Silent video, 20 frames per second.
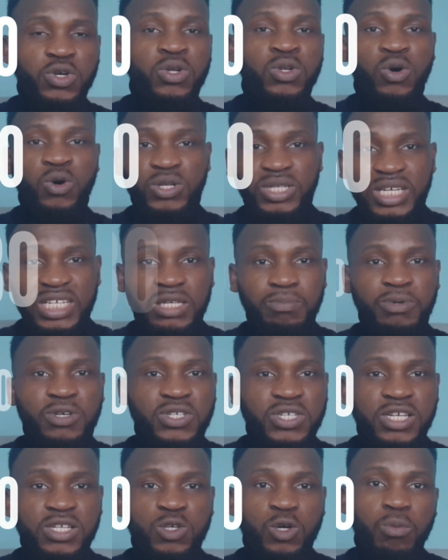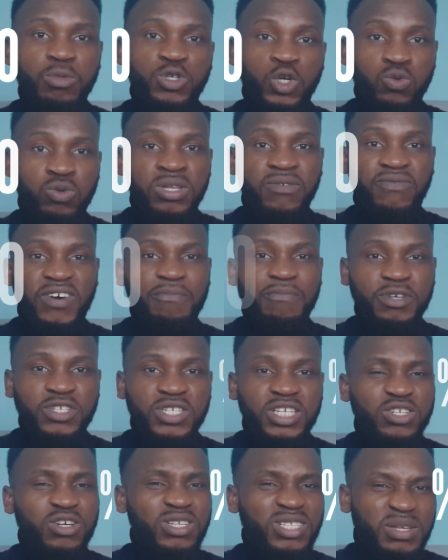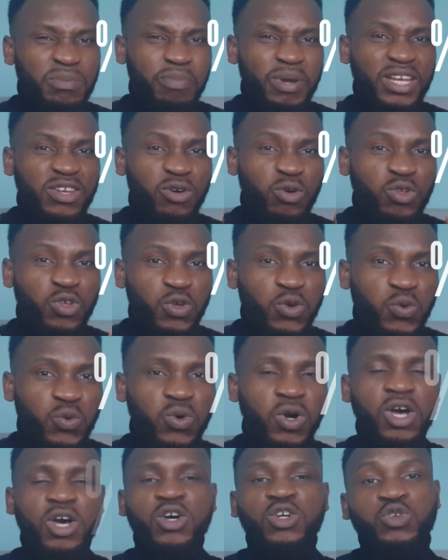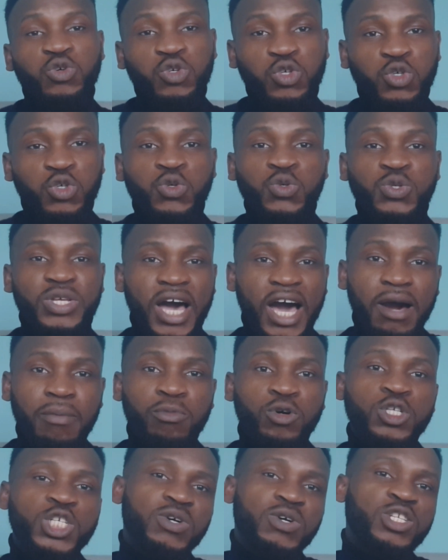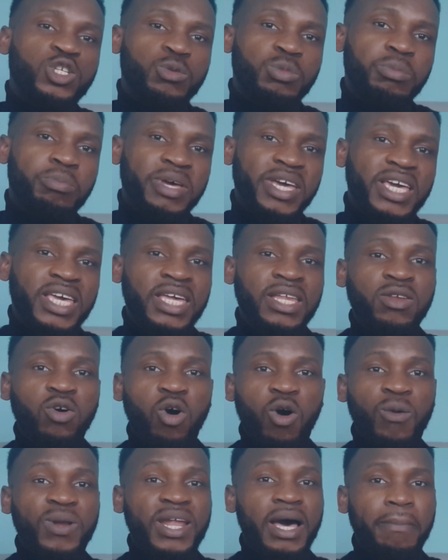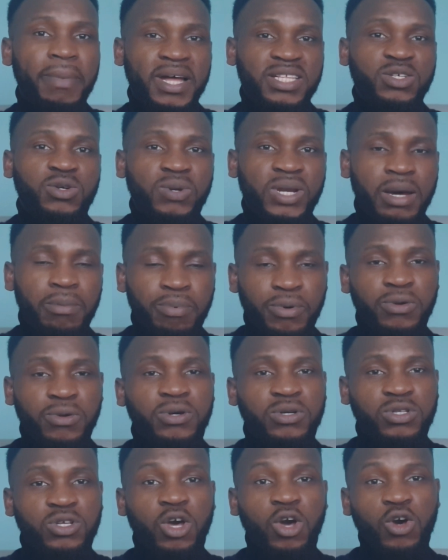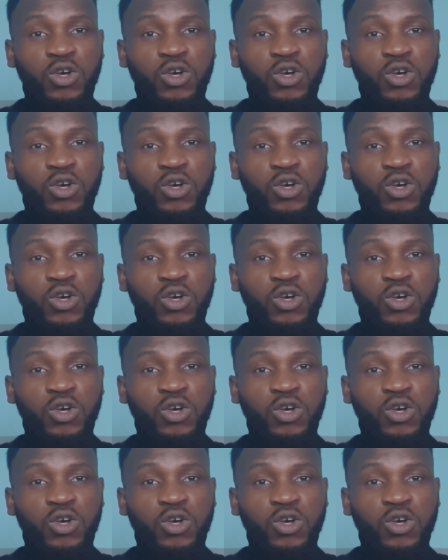or 30% commission, 25%, just depend on you to choose how much you want to be making on that particular product.